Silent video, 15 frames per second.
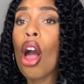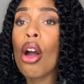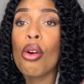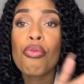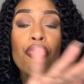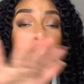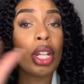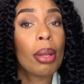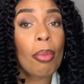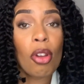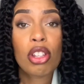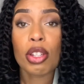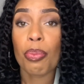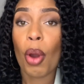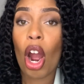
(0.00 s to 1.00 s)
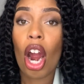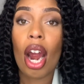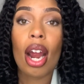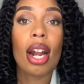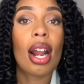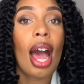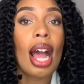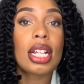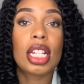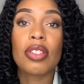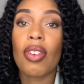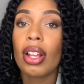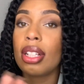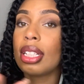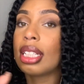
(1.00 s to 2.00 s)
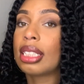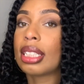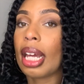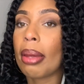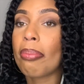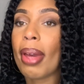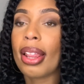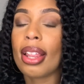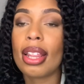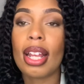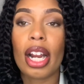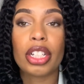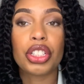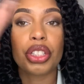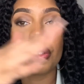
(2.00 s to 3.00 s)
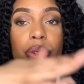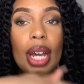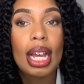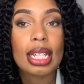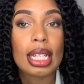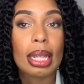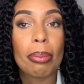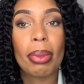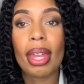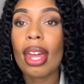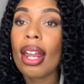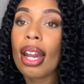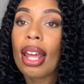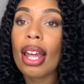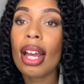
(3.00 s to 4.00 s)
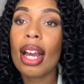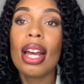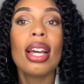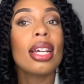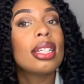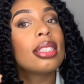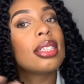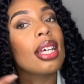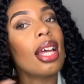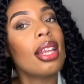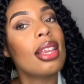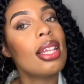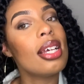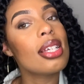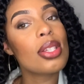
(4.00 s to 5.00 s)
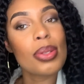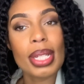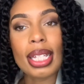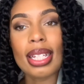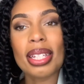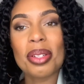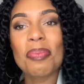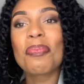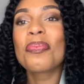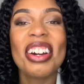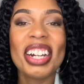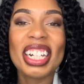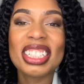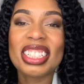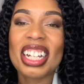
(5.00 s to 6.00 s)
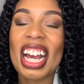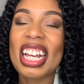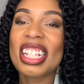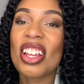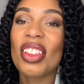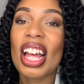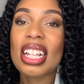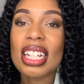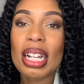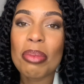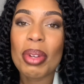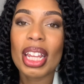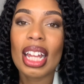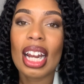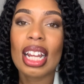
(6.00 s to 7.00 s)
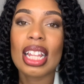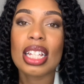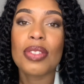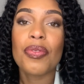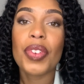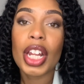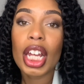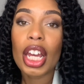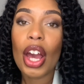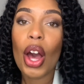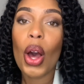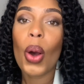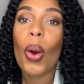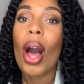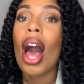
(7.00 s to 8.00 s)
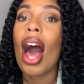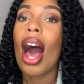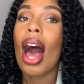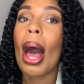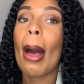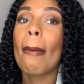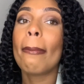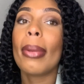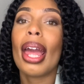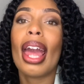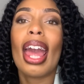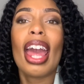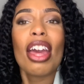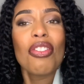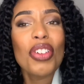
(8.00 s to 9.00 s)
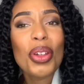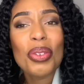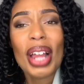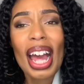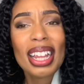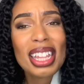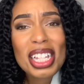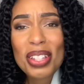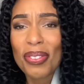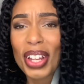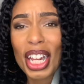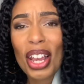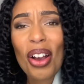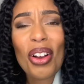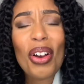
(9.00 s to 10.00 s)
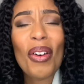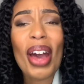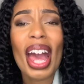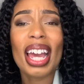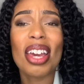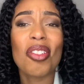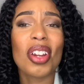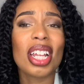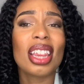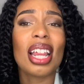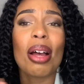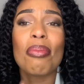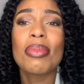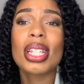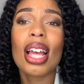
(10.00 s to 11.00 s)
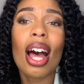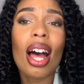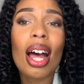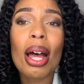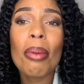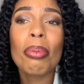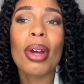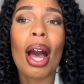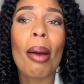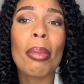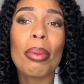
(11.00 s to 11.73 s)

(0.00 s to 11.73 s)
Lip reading: for the most part, I just followed the same method that I showed you guys in the beginning to get these twists. Alright, you guys, so that's going to be the end of this video. If you like this video, go ahead, give it a thumbs up, comment